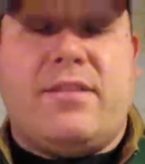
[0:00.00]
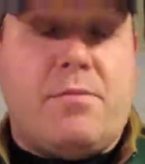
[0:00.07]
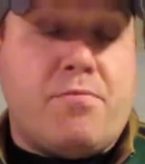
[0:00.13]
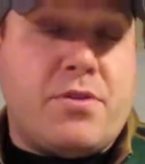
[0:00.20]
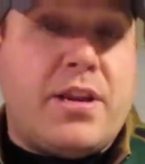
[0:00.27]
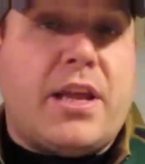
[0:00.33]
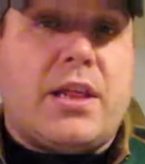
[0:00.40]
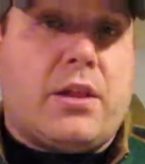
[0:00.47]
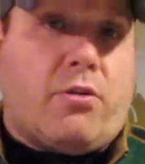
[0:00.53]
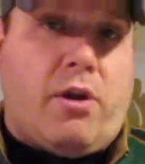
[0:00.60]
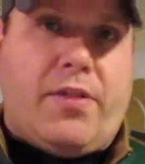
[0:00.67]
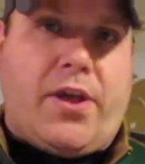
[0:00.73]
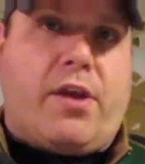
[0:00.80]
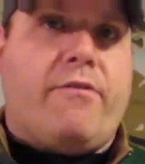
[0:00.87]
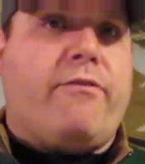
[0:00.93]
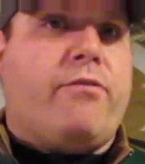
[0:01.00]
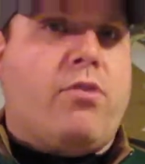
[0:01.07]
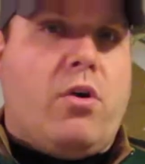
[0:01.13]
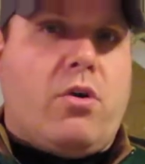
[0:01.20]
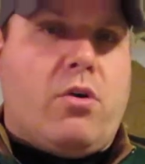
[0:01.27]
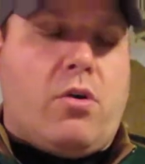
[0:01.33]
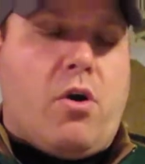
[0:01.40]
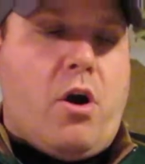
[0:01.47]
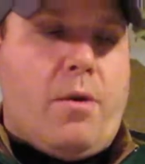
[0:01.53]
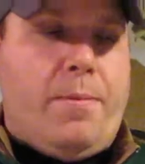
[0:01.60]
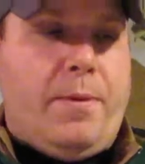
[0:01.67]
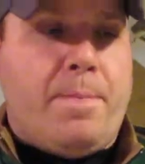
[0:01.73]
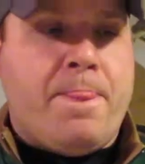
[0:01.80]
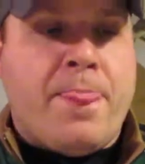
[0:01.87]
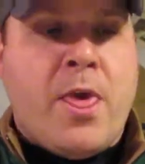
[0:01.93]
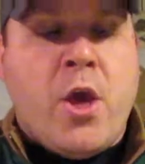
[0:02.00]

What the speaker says: and in particular on like a fluorocarbon.